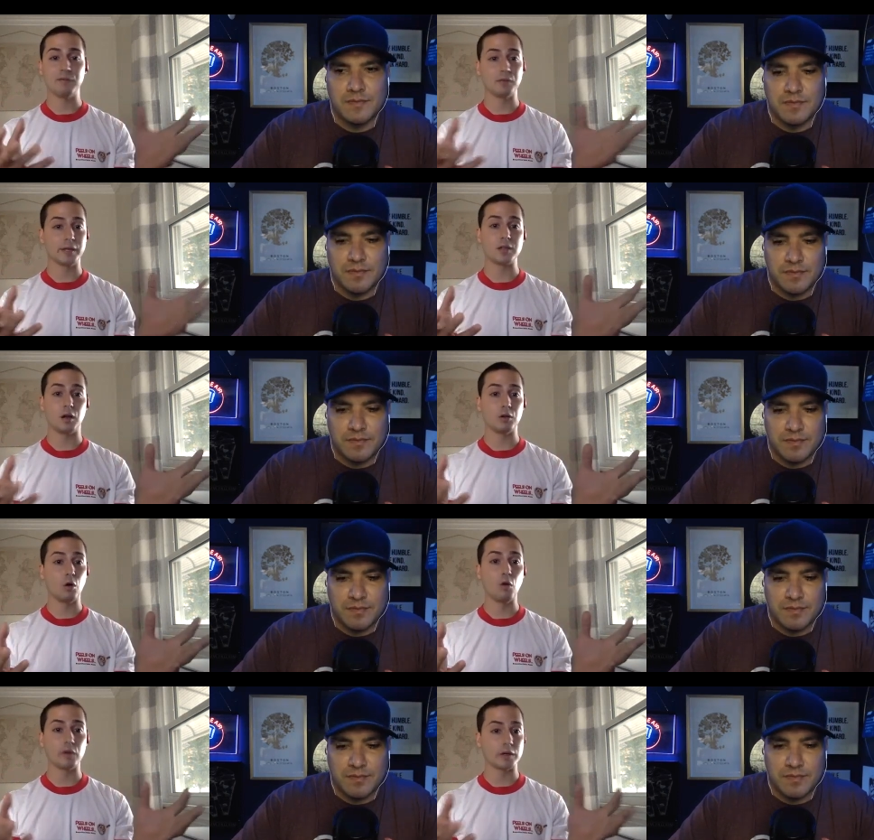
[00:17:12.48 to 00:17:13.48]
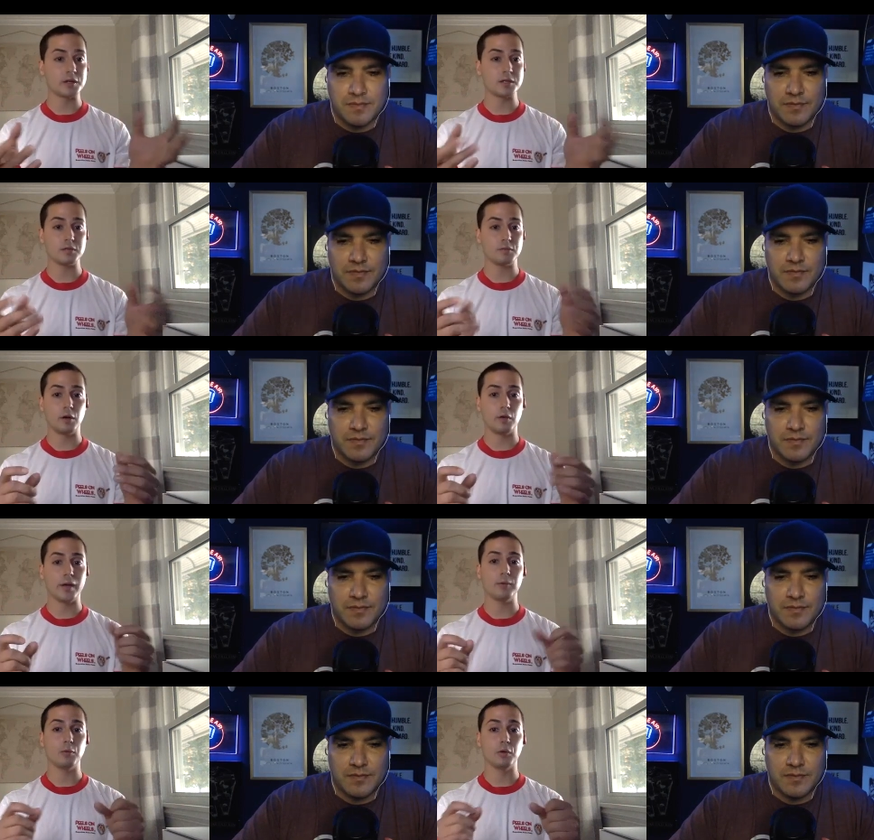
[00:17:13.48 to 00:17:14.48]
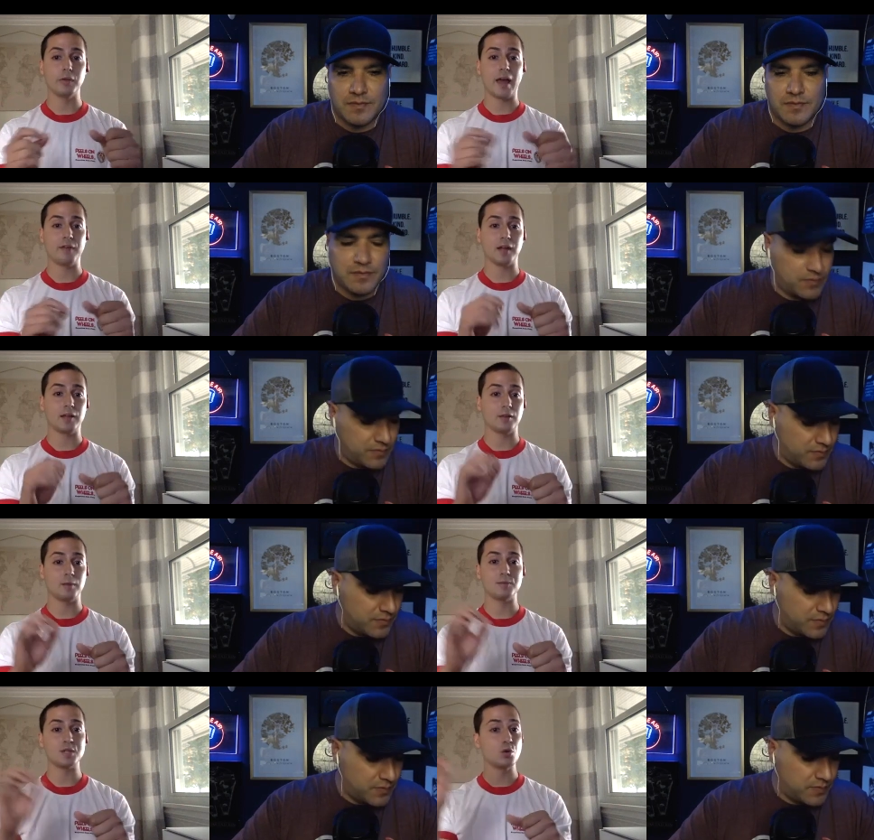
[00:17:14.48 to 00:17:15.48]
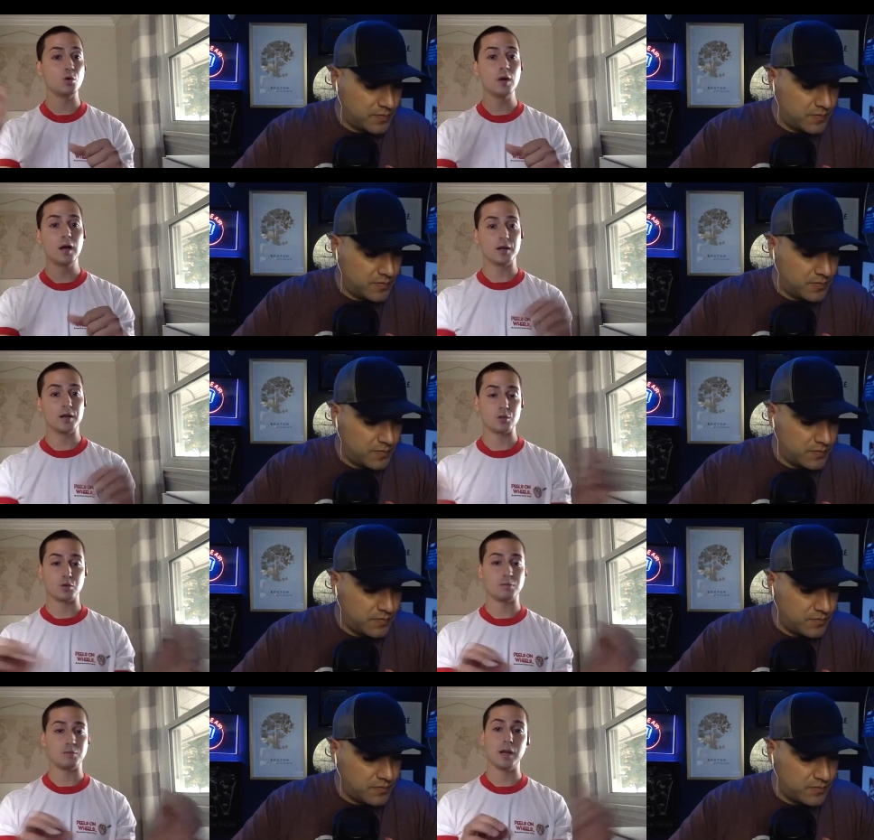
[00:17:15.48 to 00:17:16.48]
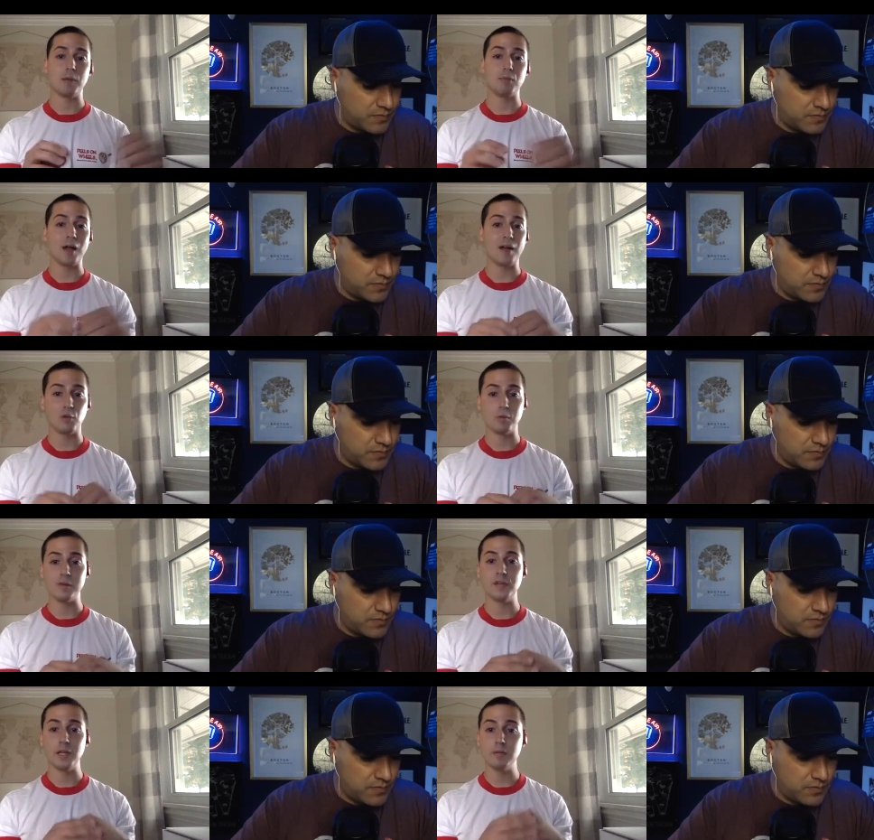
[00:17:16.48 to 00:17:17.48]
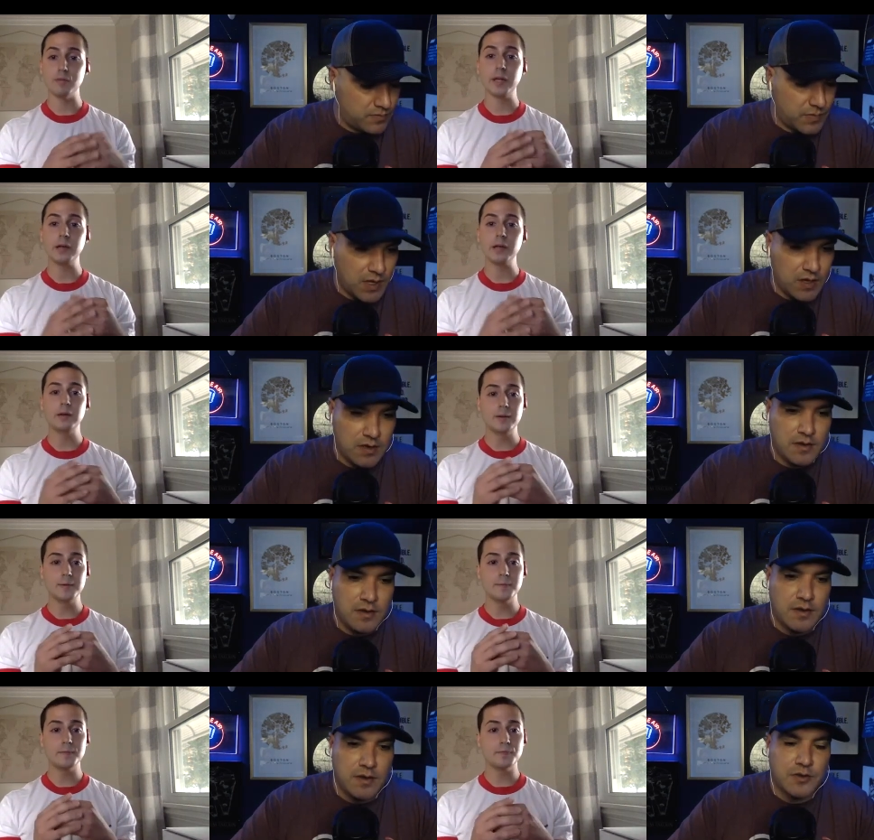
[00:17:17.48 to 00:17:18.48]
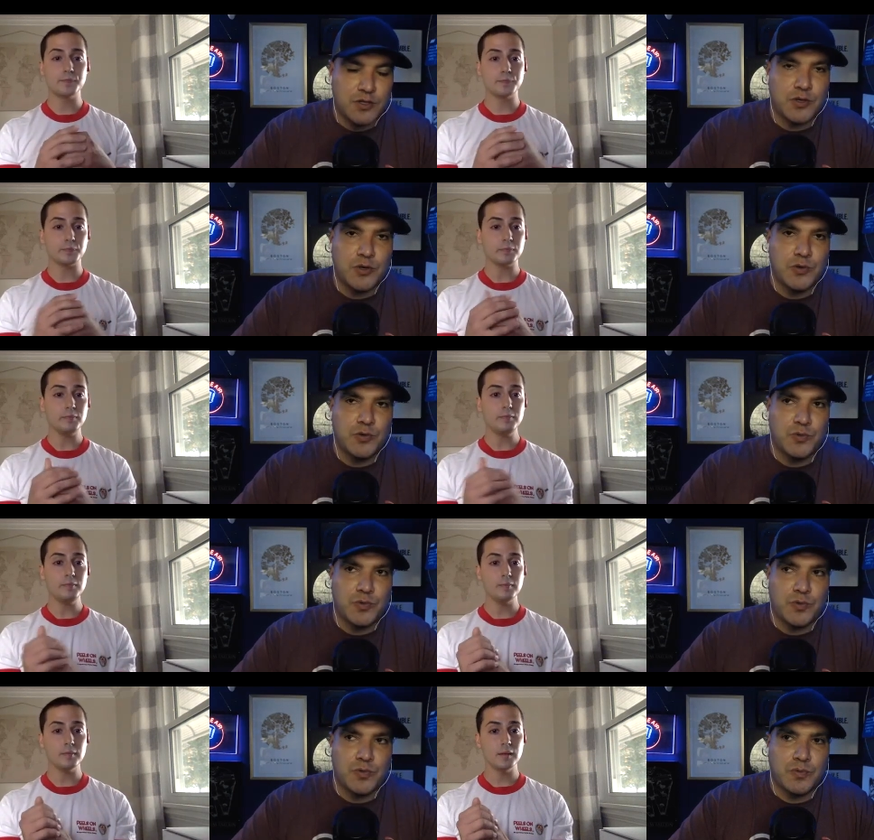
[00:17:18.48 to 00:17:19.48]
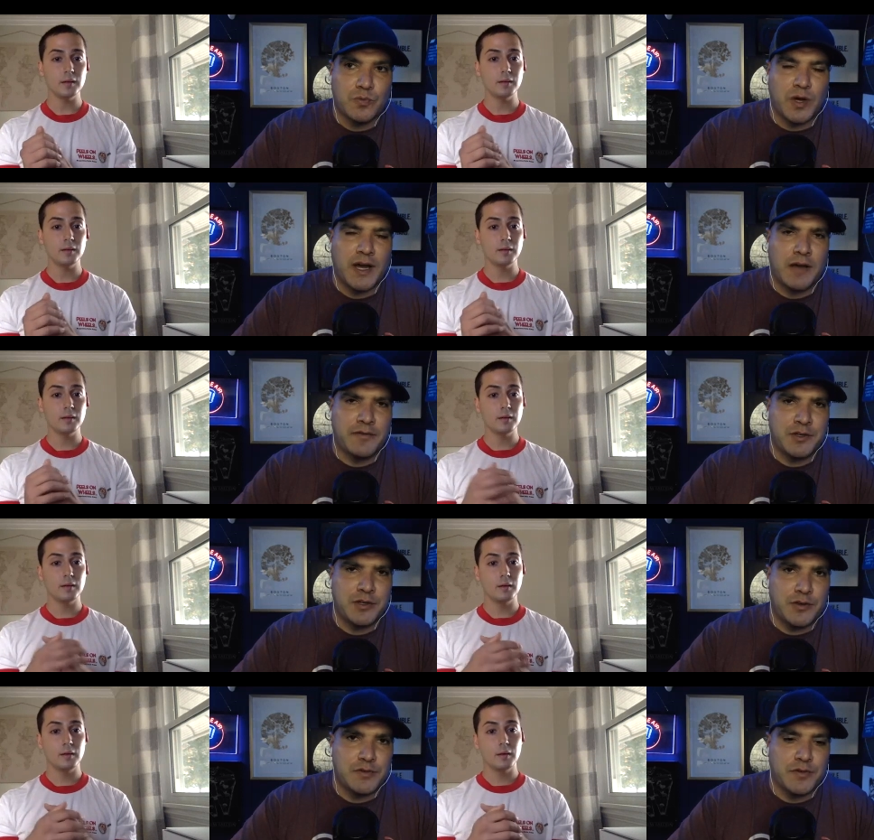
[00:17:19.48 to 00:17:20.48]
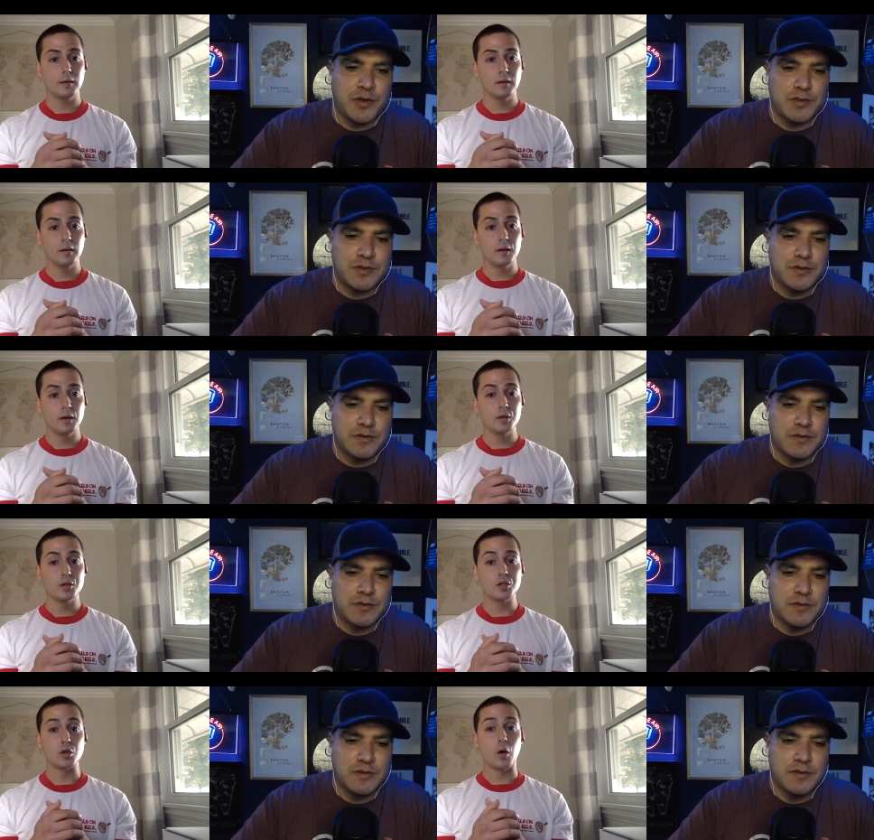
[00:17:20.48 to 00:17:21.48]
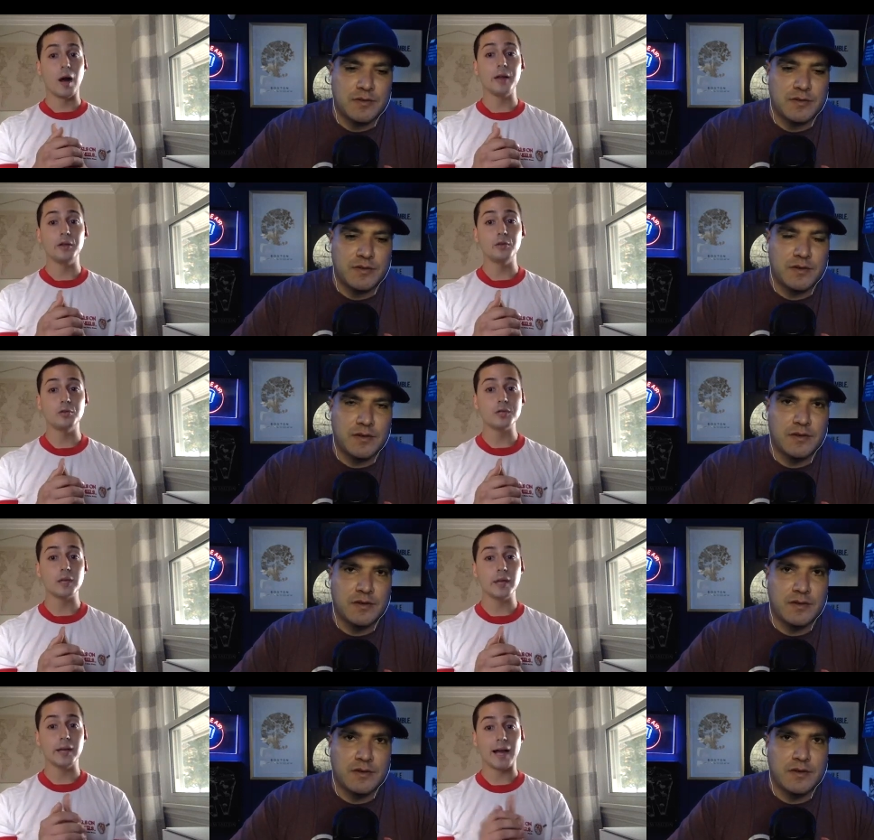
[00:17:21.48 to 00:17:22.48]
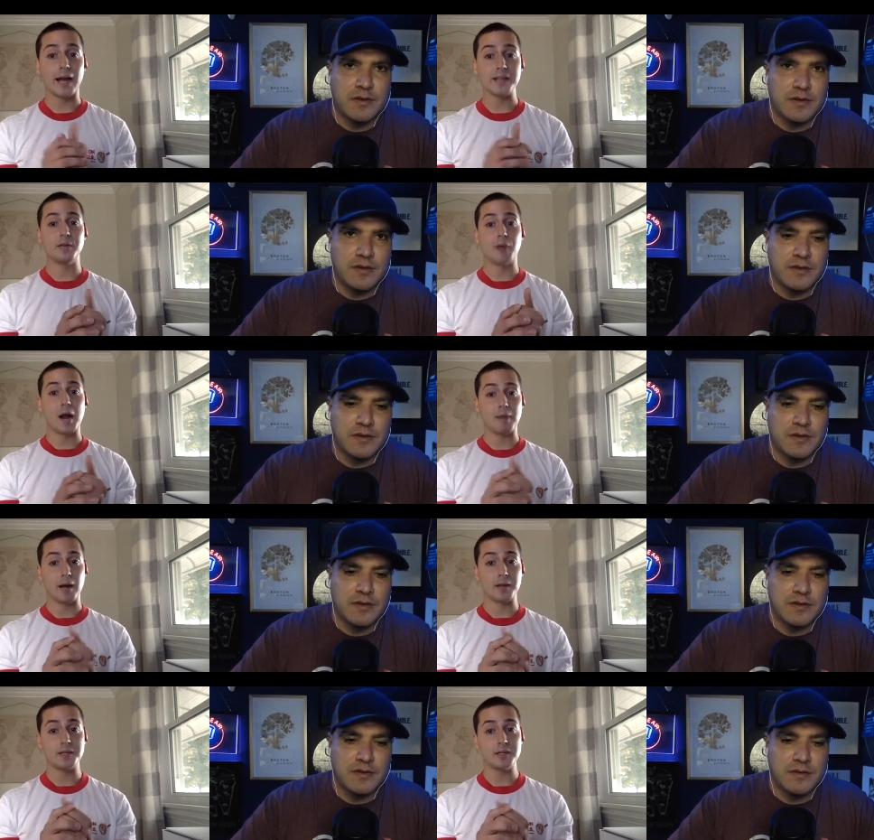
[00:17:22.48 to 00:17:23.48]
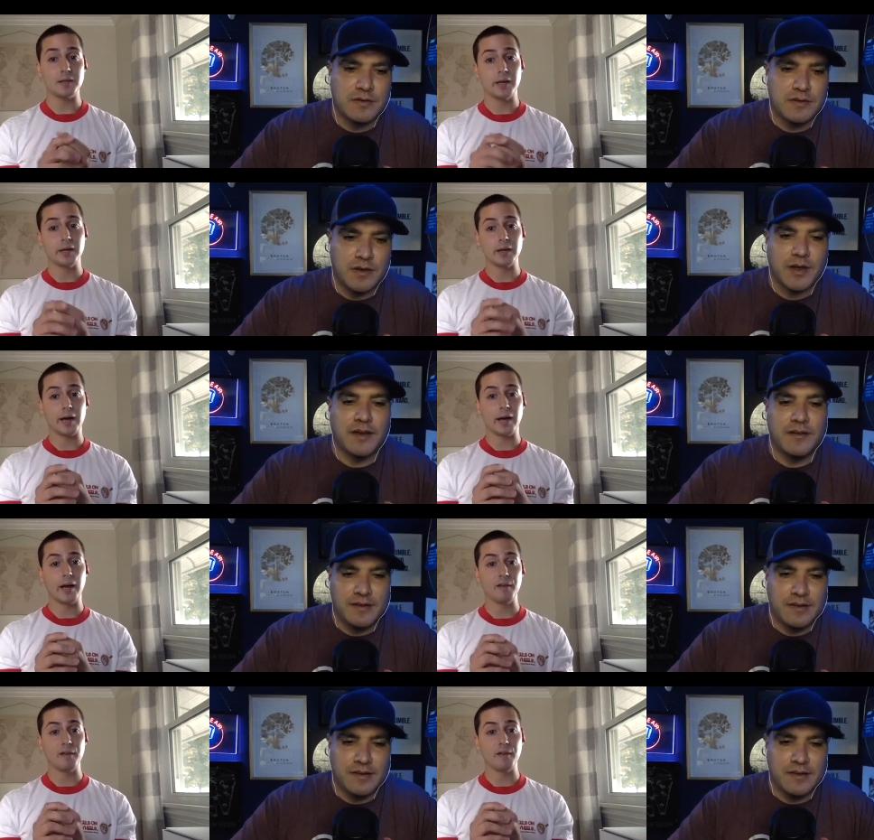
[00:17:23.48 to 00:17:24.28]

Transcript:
Speaker 1: links all over you know that will navigate them to a social media platform if need be
Speaker 2: do you what kind of oven do you use for those
Speaker 1: so i use a Gozney Roccbox and okay. i have